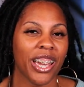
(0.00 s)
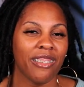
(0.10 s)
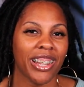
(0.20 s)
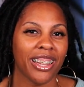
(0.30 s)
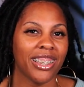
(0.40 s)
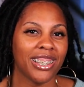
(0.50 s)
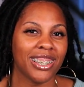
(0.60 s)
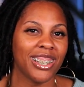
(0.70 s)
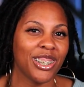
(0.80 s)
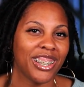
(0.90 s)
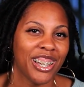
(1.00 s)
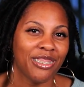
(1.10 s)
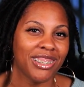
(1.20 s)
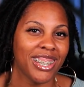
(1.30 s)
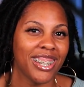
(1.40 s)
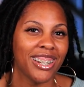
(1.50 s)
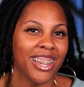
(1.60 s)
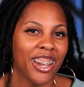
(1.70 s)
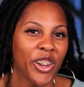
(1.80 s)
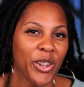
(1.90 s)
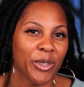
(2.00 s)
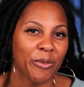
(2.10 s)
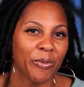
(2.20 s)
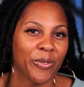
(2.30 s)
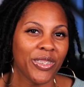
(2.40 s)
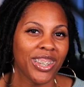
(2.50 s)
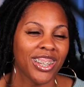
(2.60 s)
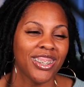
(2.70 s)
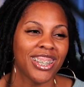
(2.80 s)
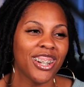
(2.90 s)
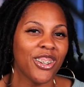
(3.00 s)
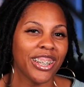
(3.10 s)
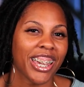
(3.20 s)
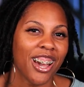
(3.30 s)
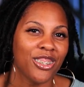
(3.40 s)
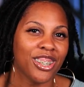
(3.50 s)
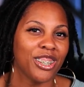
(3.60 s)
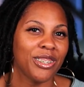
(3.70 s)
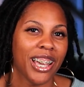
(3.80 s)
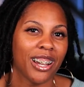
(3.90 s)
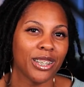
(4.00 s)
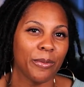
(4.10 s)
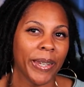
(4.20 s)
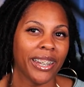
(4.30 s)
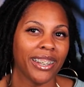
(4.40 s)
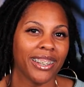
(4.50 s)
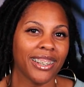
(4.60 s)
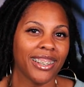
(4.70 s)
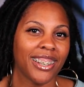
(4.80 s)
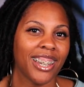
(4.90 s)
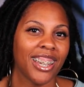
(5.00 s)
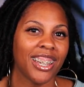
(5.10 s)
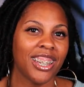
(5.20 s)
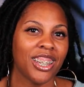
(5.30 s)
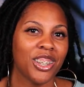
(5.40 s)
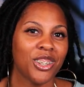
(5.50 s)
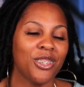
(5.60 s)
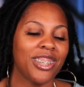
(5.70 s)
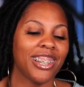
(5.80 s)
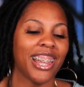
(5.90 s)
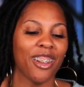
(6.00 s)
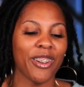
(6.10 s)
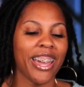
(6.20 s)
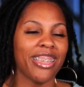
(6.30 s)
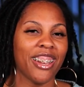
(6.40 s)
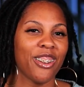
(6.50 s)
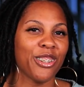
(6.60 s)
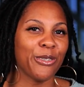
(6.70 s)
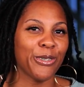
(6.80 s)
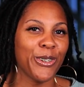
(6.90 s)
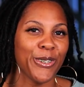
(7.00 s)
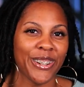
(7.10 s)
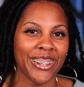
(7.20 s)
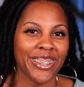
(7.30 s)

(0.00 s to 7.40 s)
I have like this little love seat in there. You sit on the couch and you talk to me. You used to lay right there on the floor."